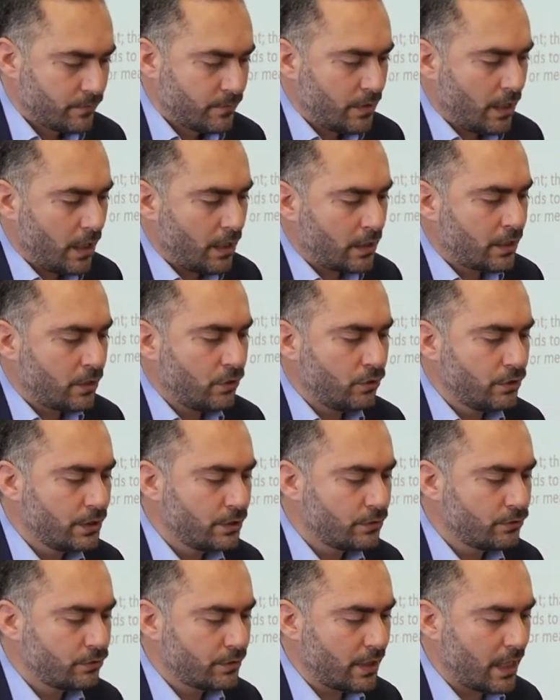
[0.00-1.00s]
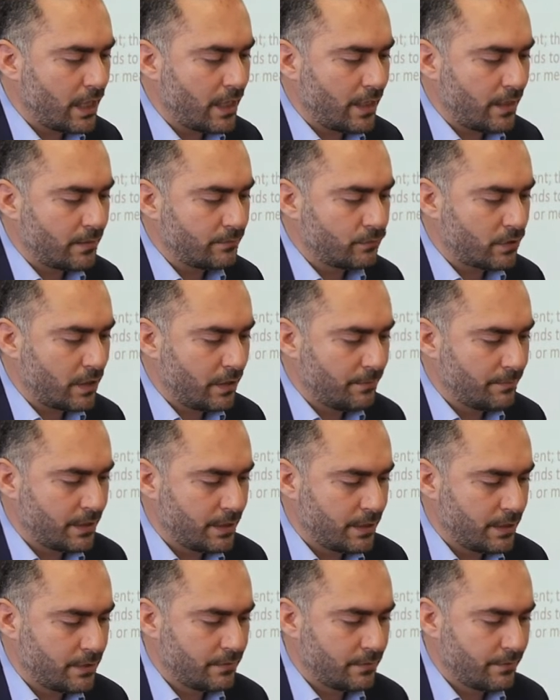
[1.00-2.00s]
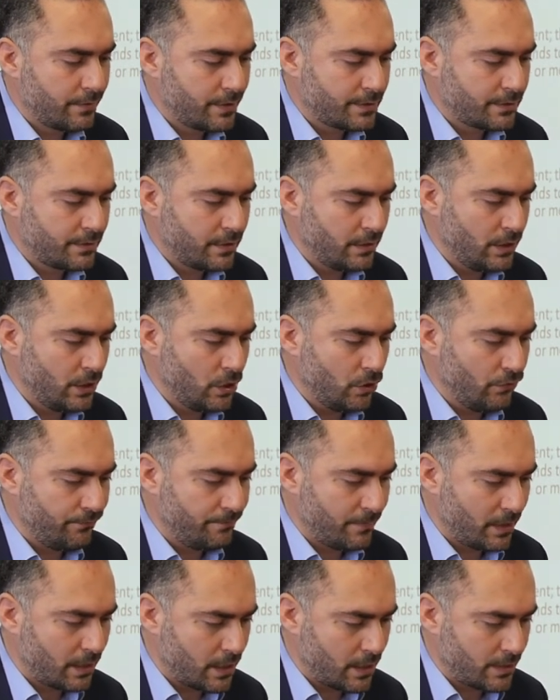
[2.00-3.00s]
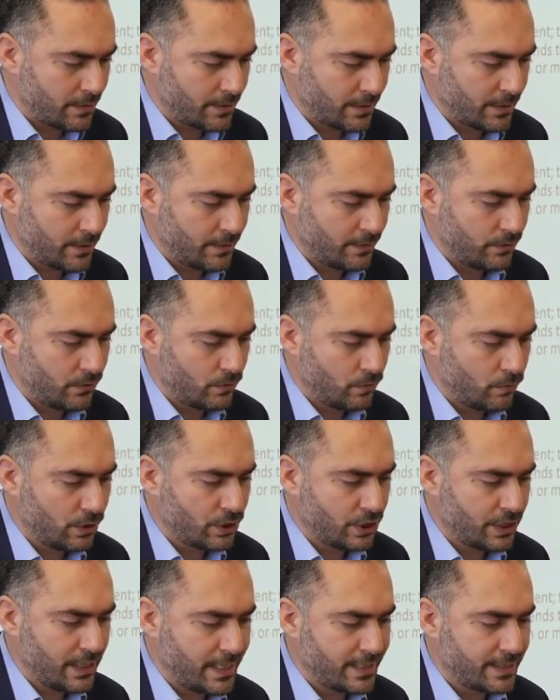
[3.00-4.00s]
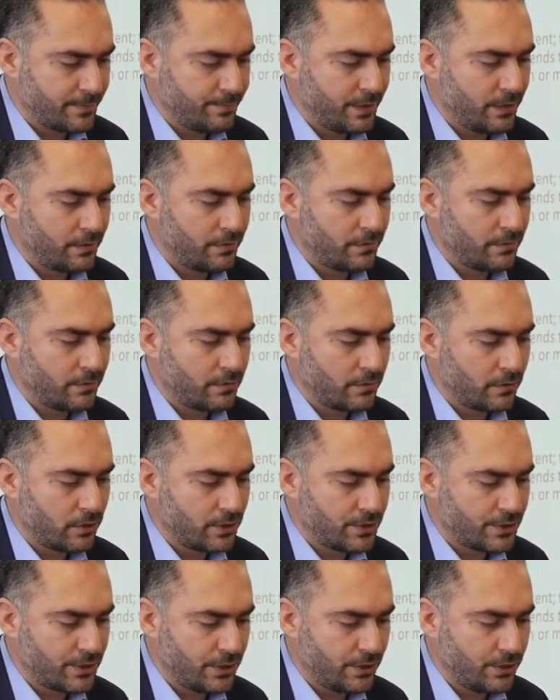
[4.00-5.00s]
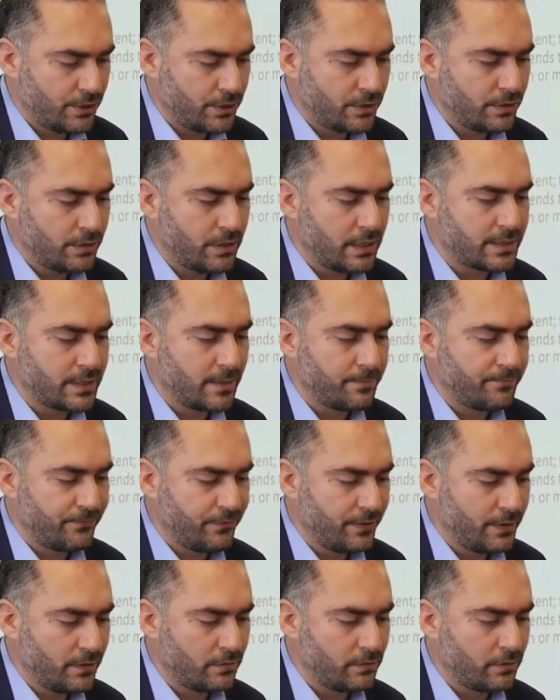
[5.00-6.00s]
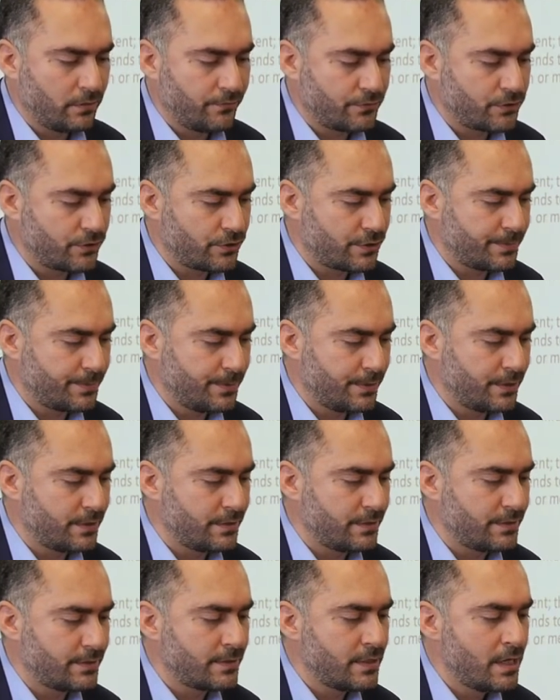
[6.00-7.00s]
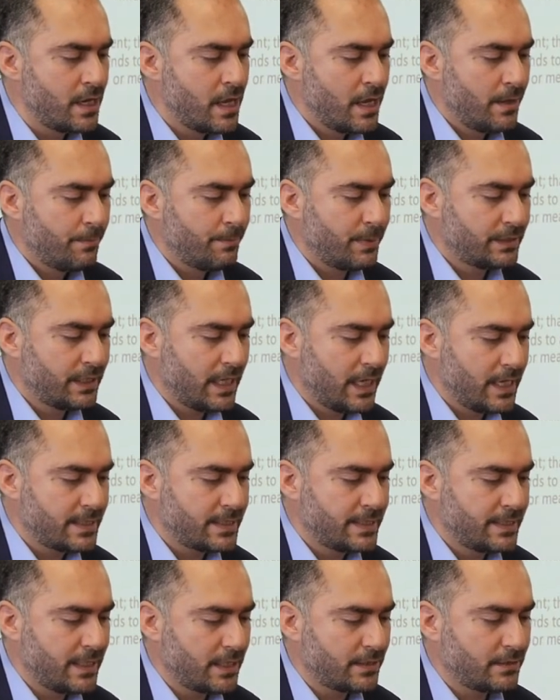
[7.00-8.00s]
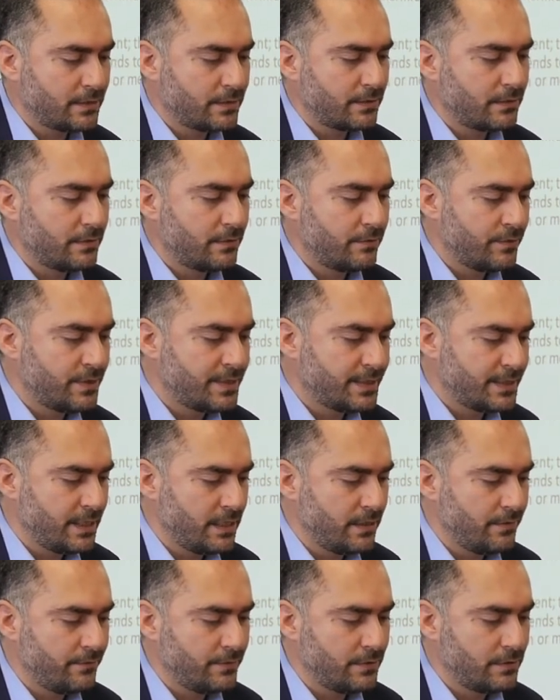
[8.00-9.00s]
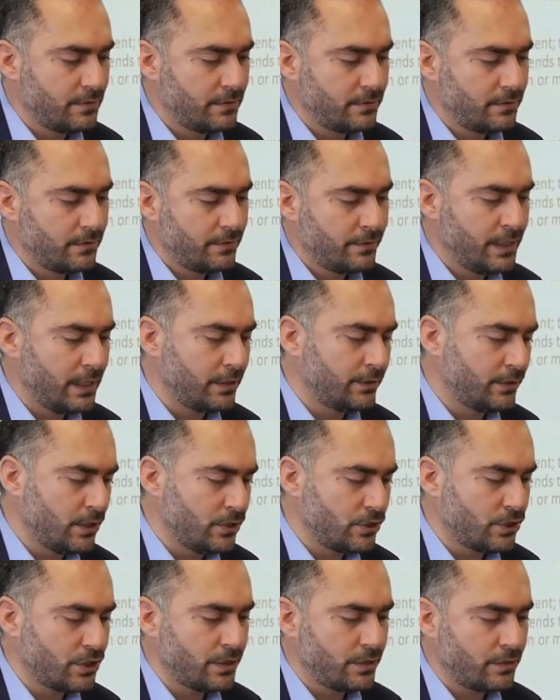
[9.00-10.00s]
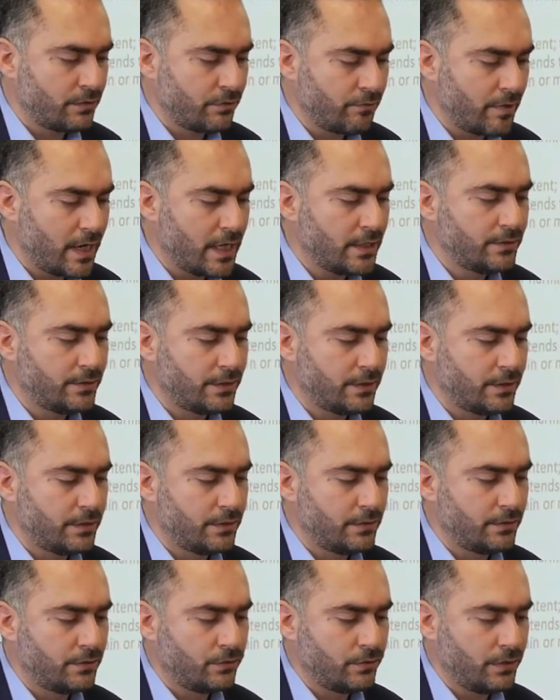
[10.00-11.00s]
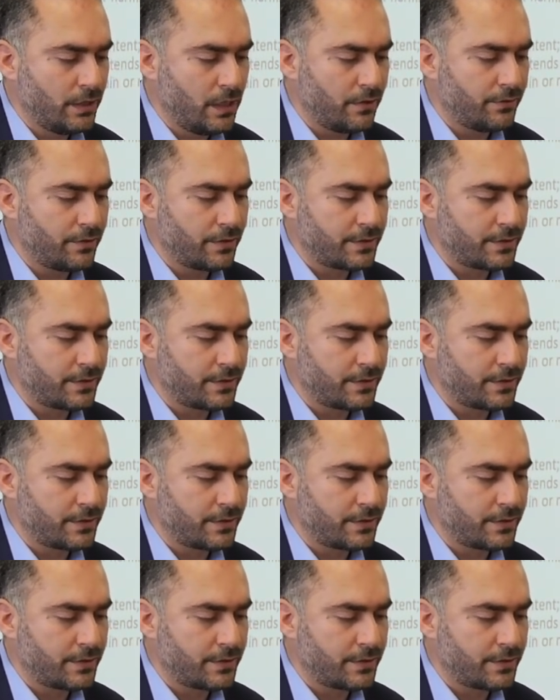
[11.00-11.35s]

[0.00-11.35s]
According to Taha Abdurrahman, the study of maqasid, which has been considered a subfield of jurisprudence but has not received the attention granted to other